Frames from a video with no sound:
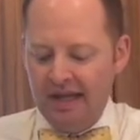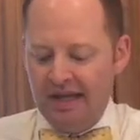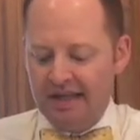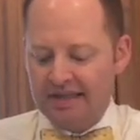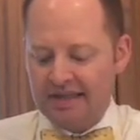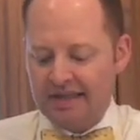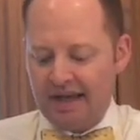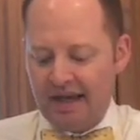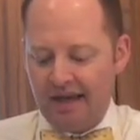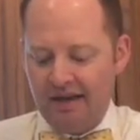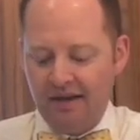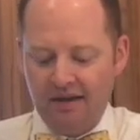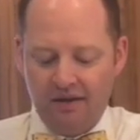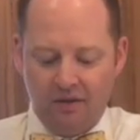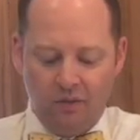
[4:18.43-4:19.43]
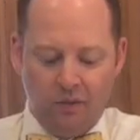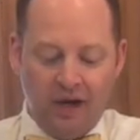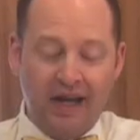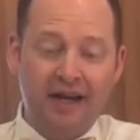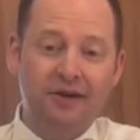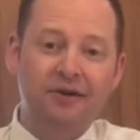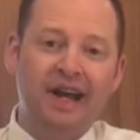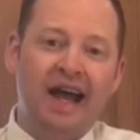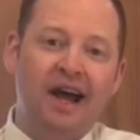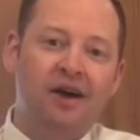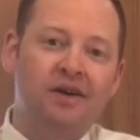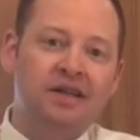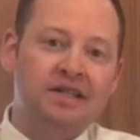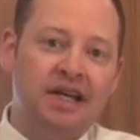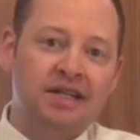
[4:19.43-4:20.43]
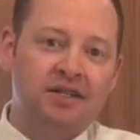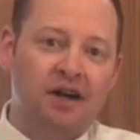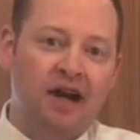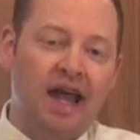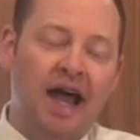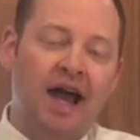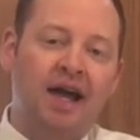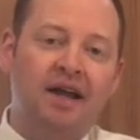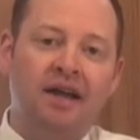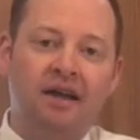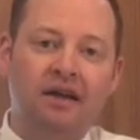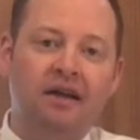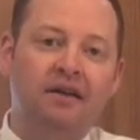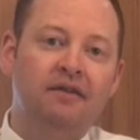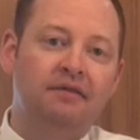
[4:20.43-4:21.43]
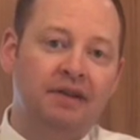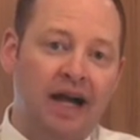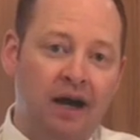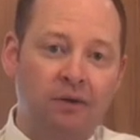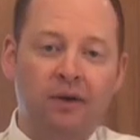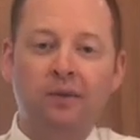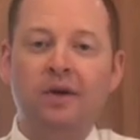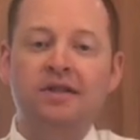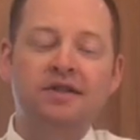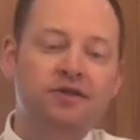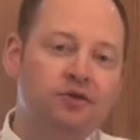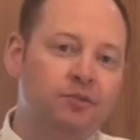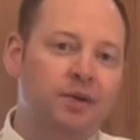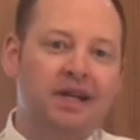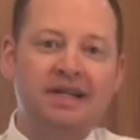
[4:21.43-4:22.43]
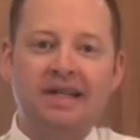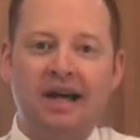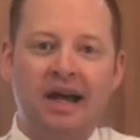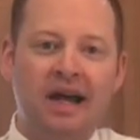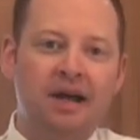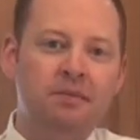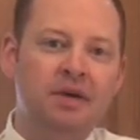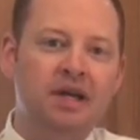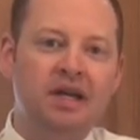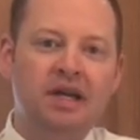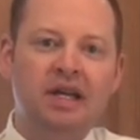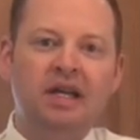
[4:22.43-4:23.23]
Instead, what I do now is I start adding flour 1 scoop at a time